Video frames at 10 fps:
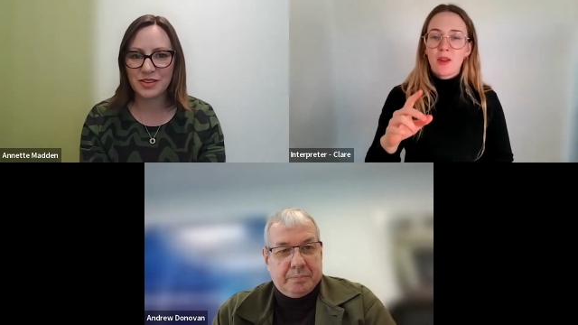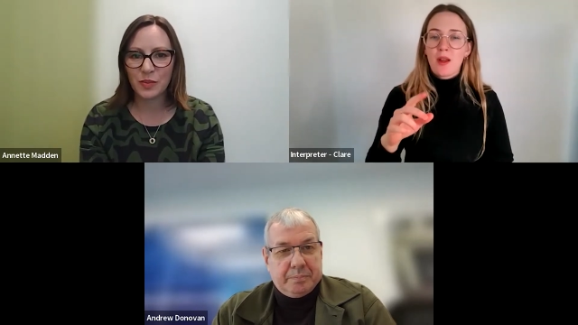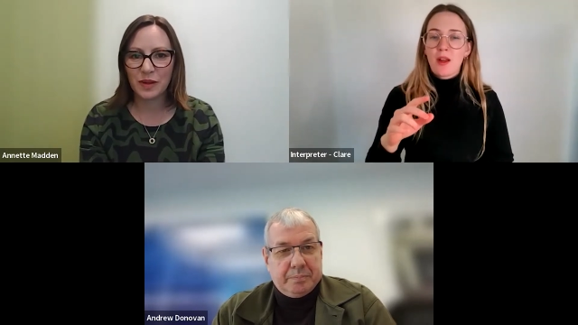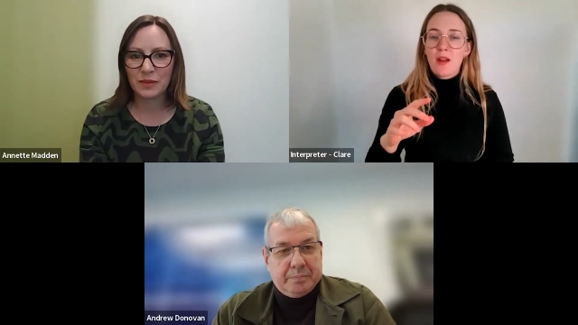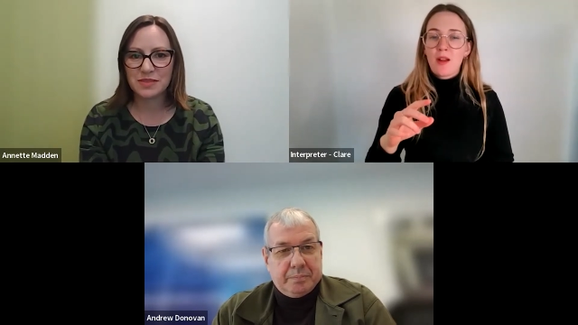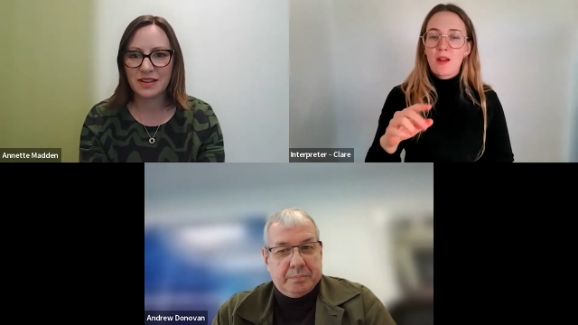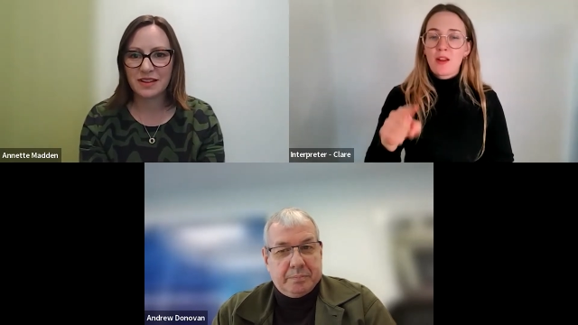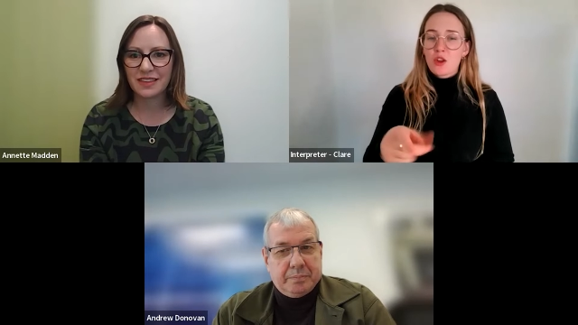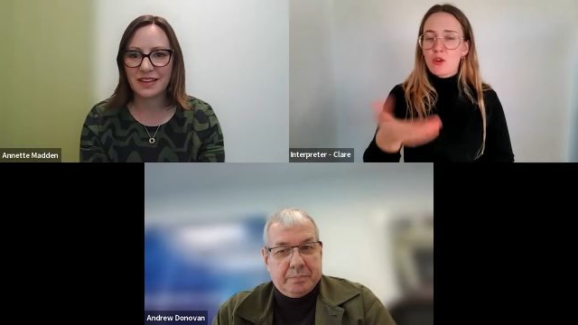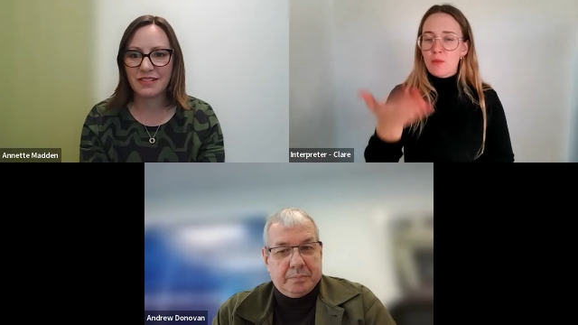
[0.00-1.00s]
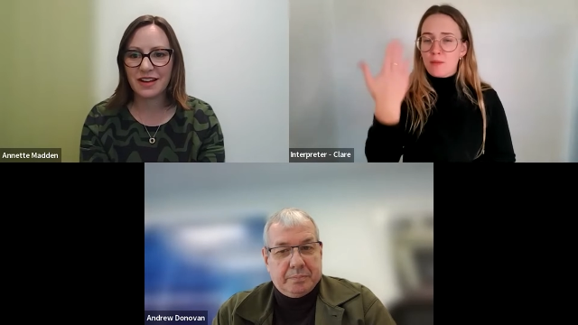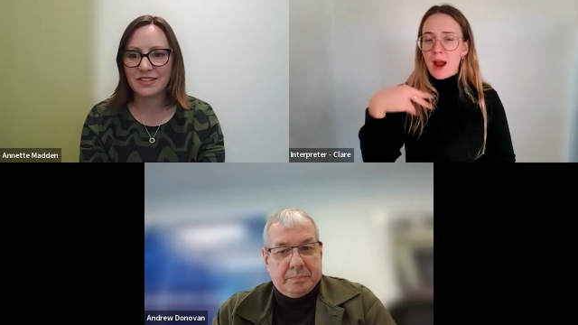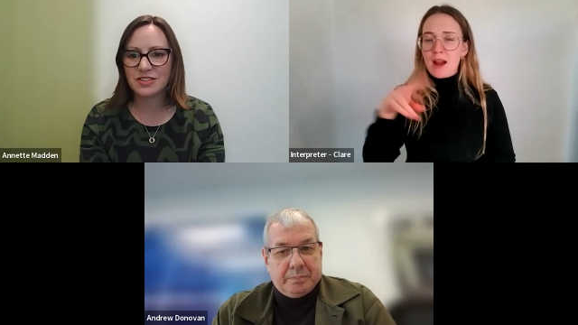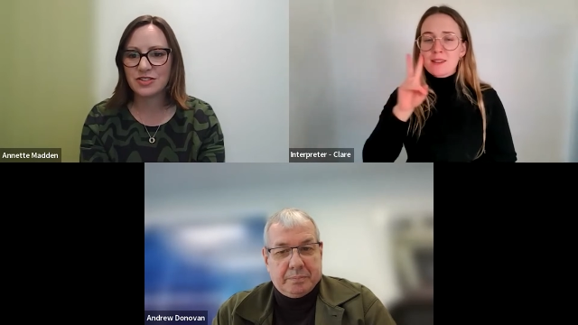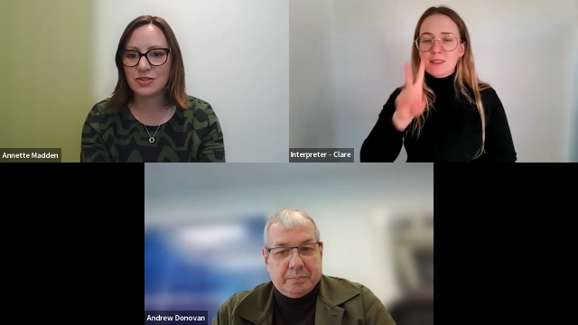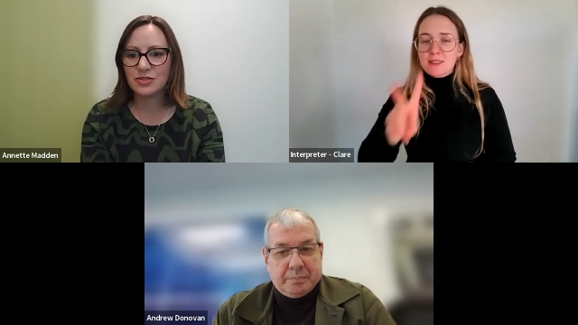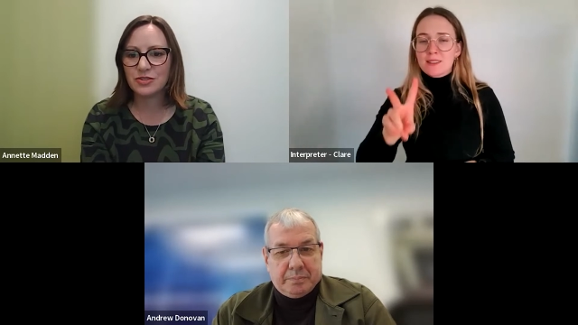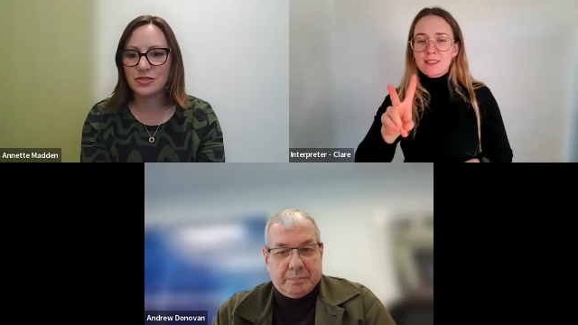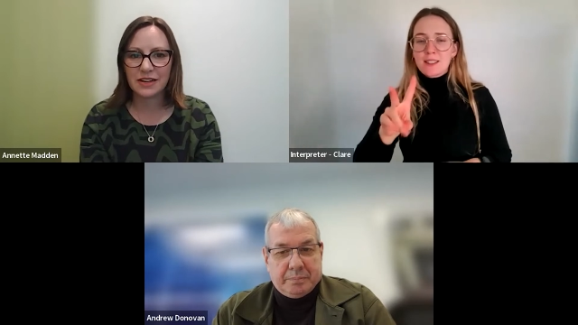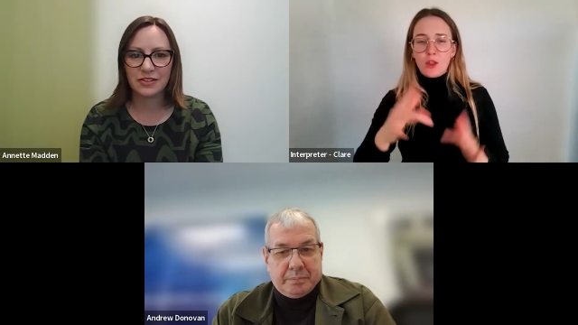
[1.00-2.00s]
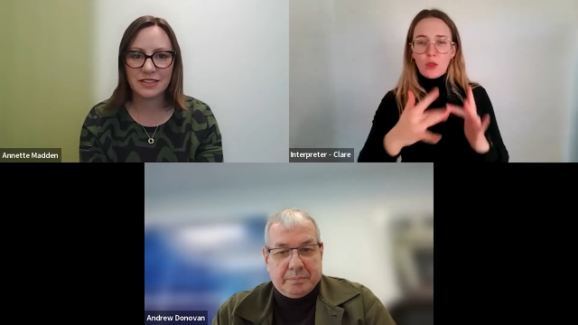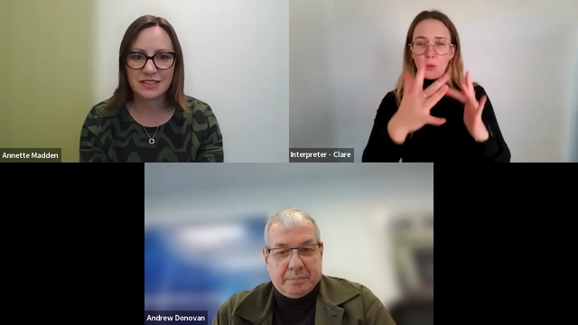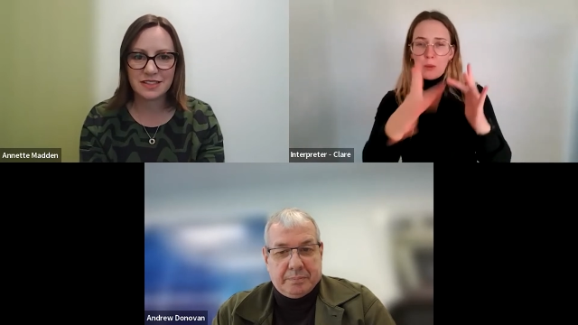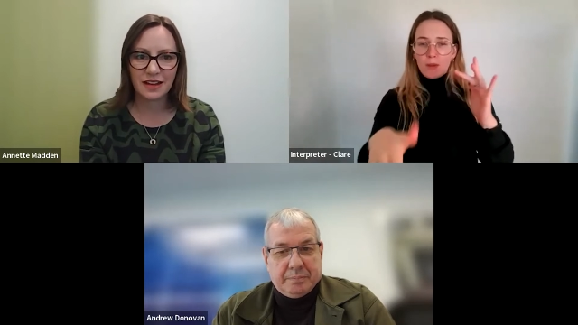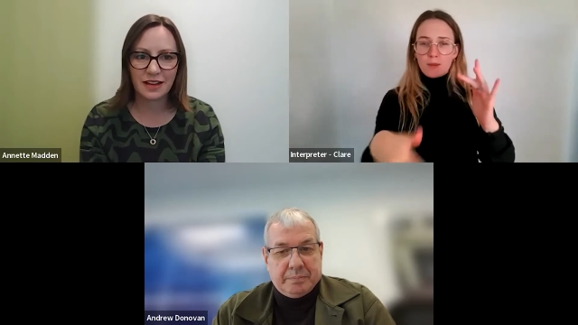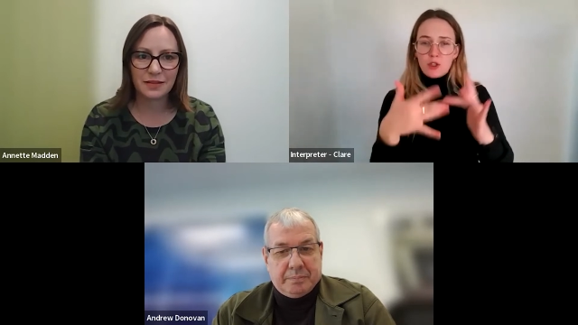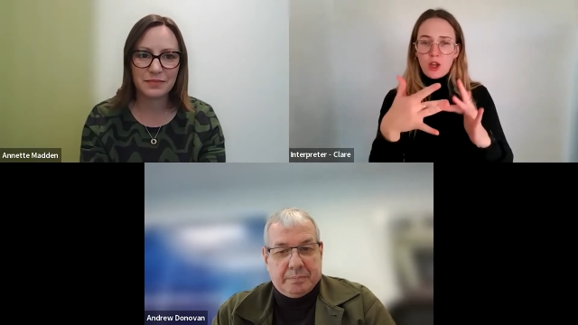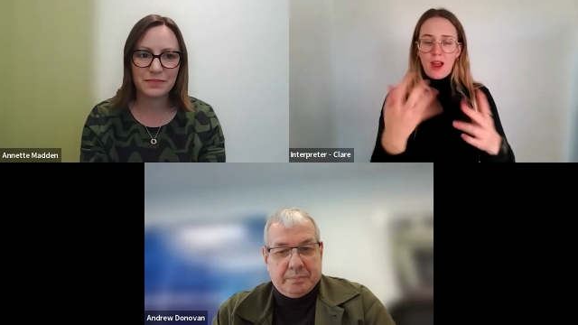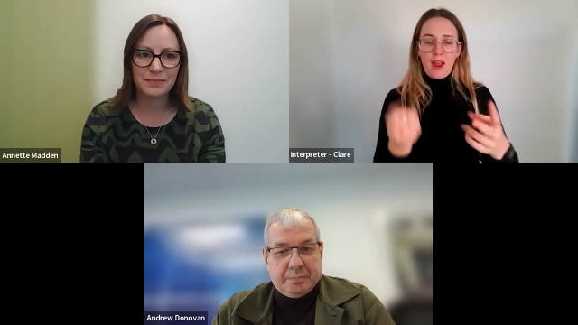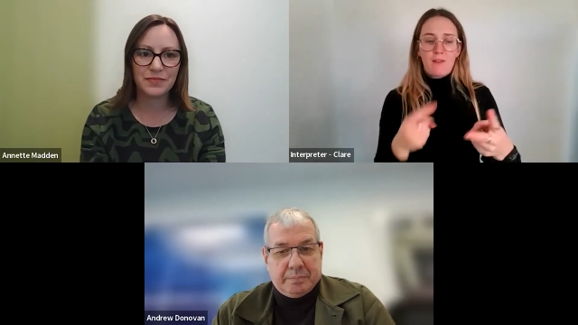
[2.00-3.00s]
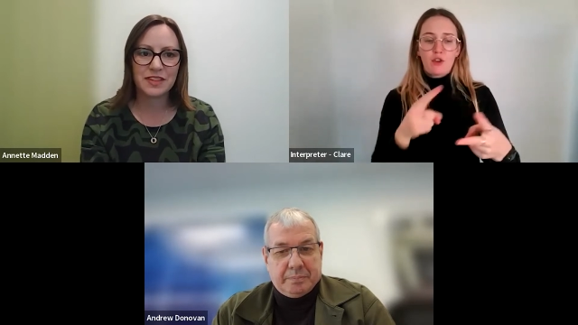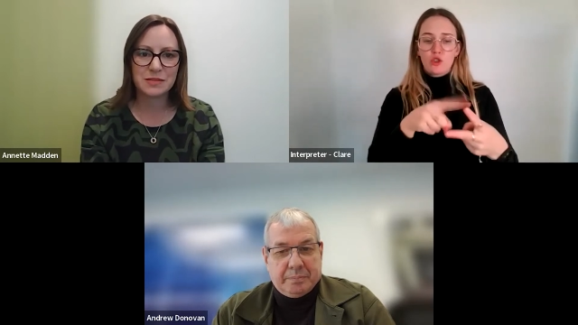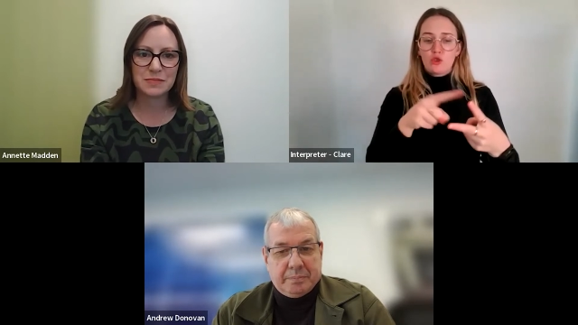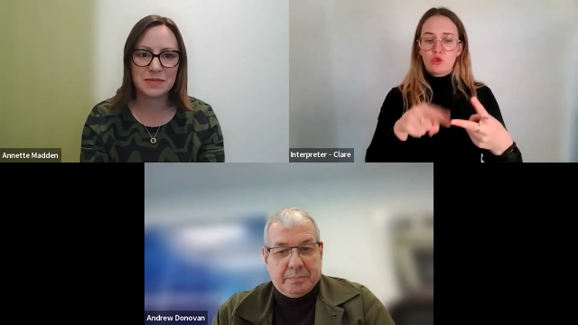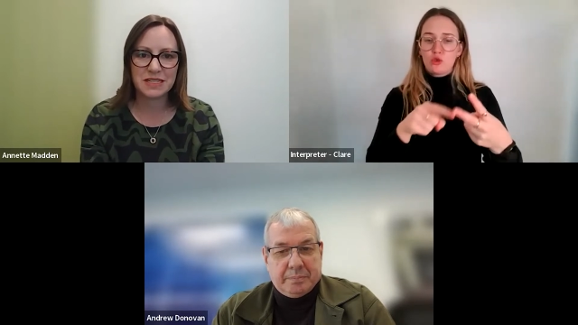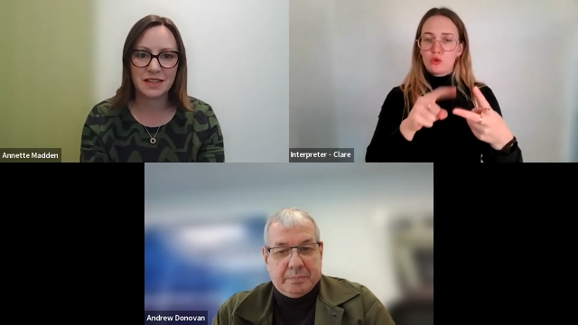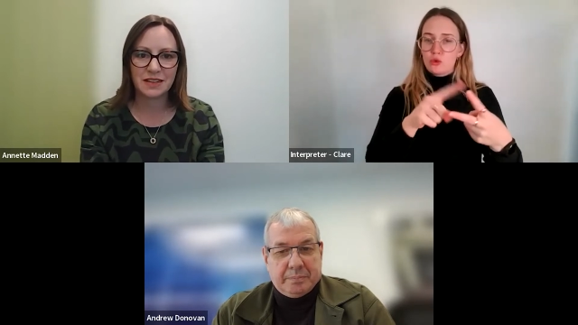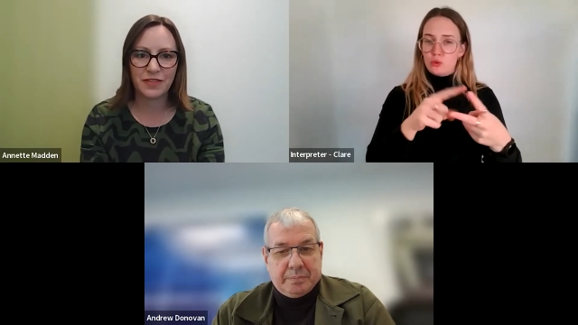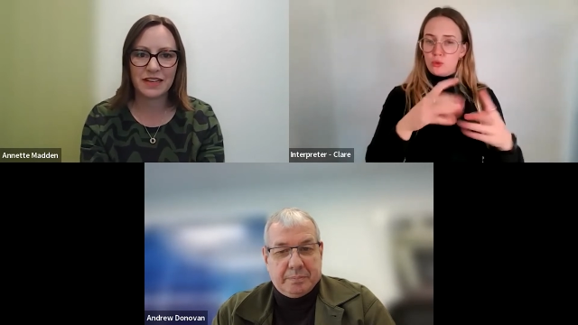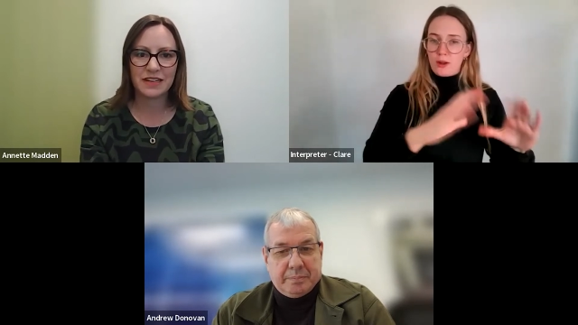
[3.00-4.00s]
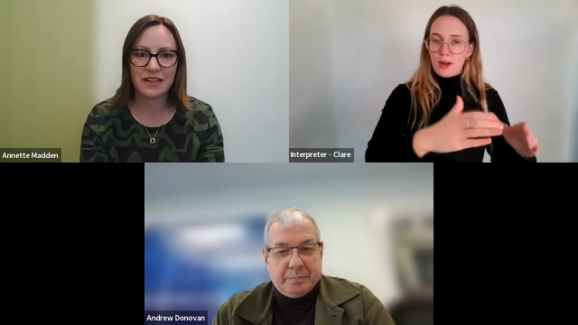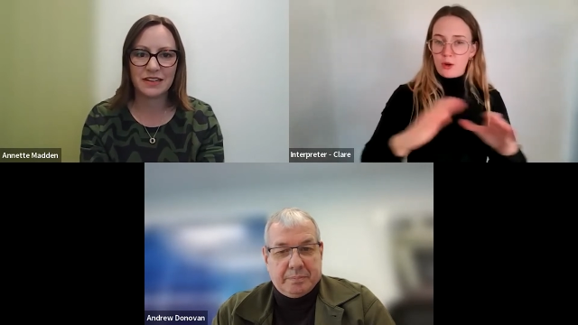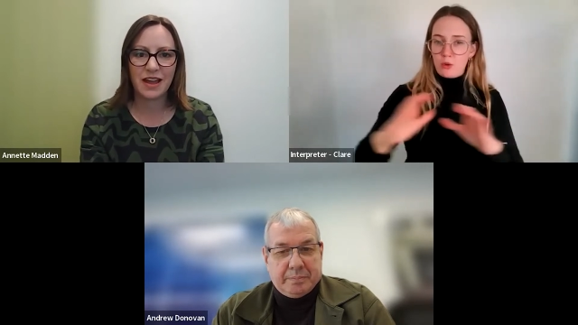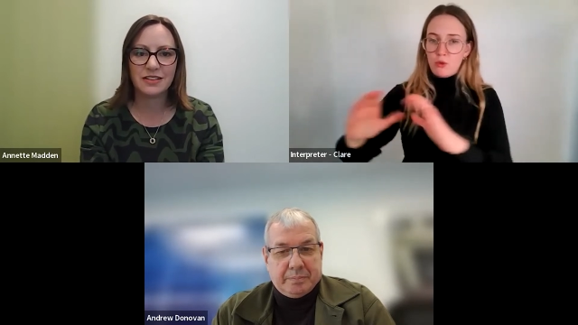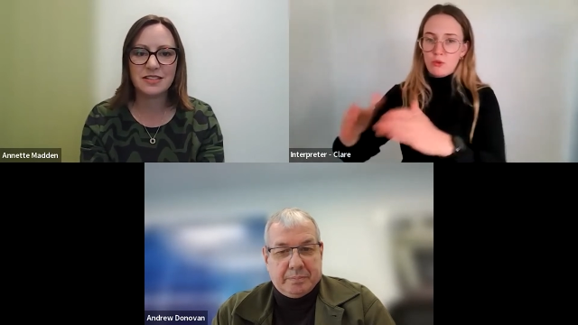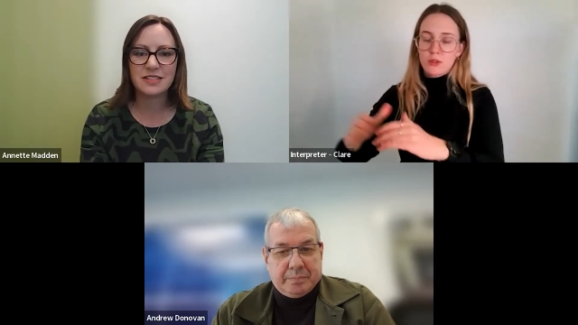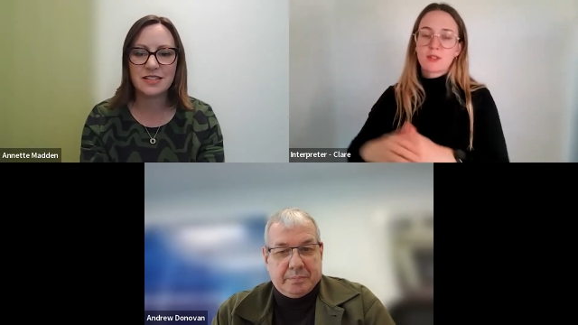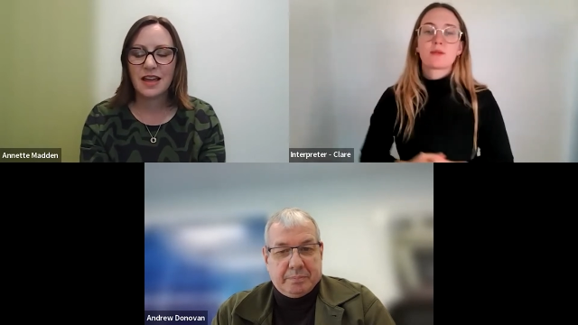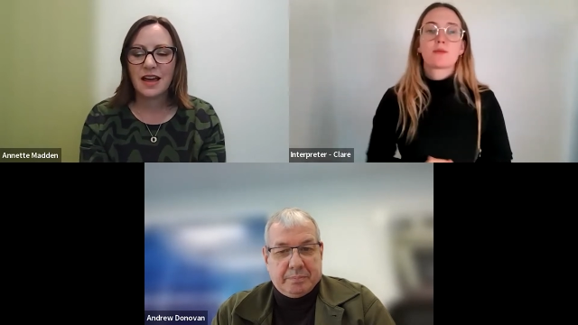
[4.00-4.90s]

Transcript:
Speaker 1: on the website, there are two categories um, for this particular funding round.